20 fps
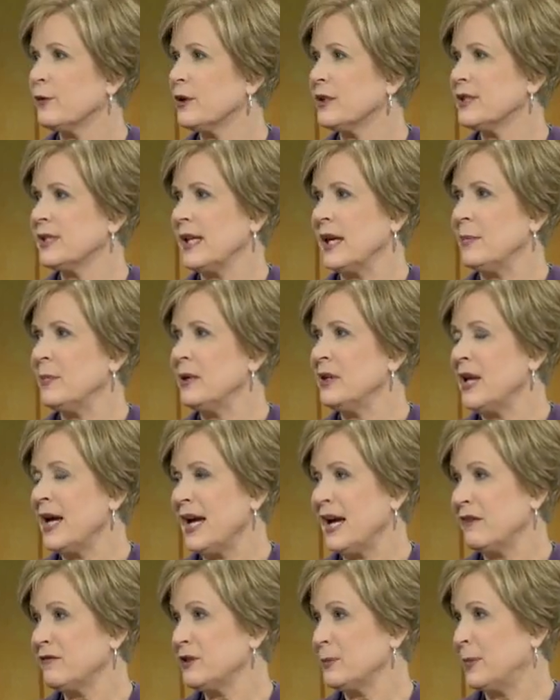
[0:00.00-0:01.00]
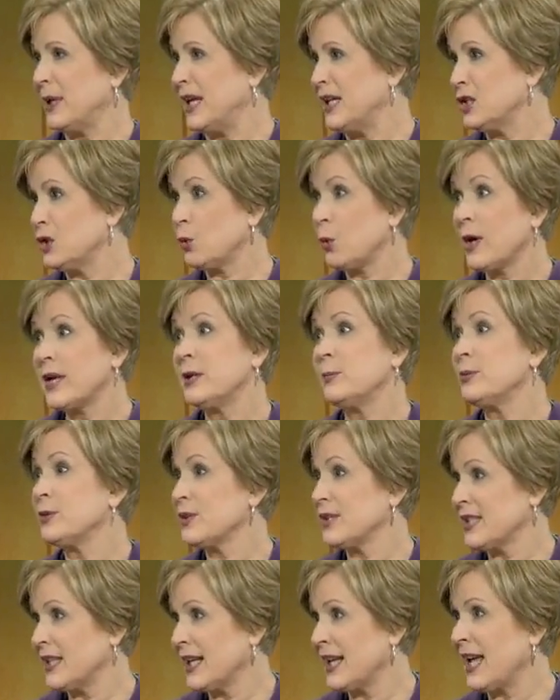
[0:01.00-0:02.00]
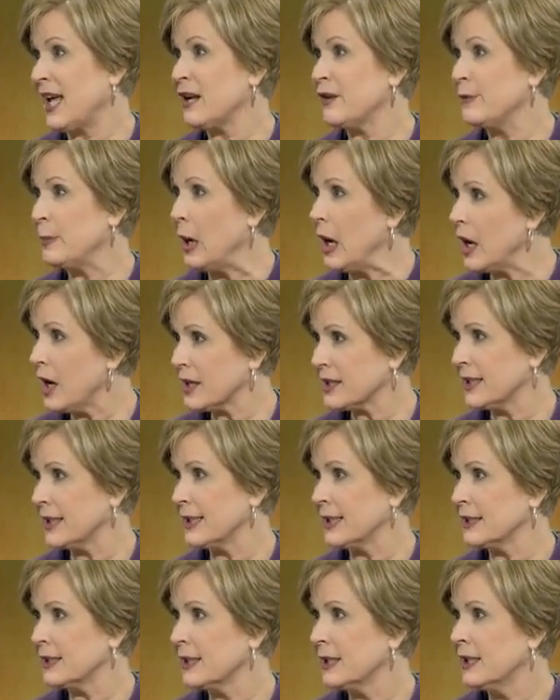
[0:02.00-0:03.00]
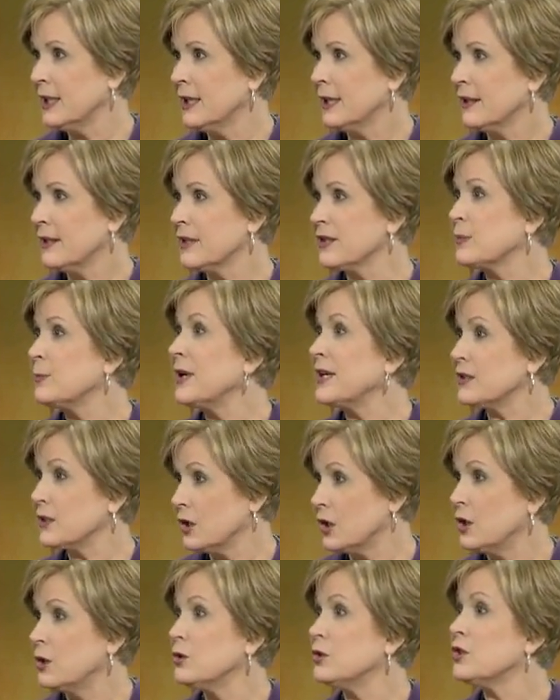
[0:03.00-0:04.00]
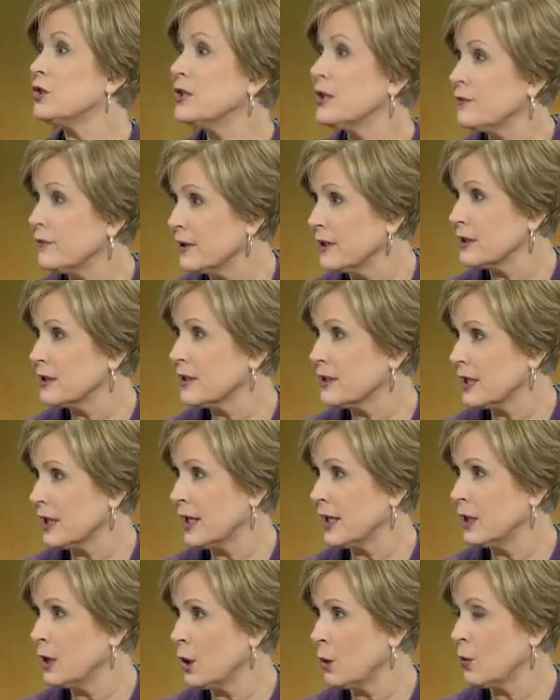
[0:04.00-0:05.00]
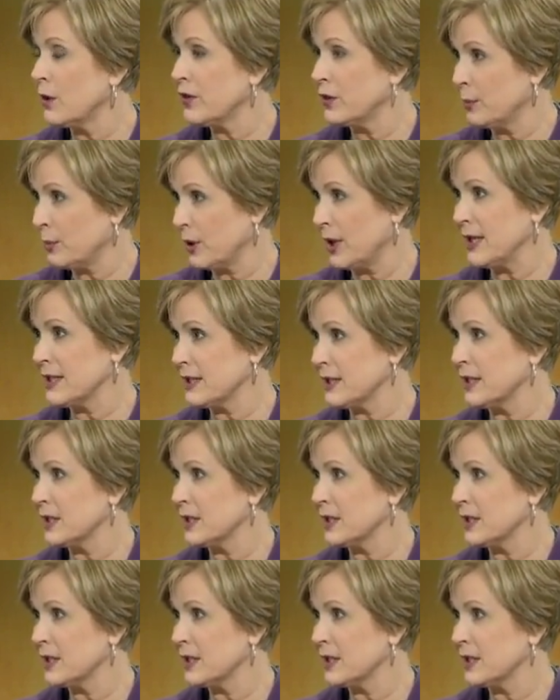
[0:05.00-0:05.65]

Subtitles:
for example, I have to pay 20% out of pocket, this makes a huge difference that I know what the price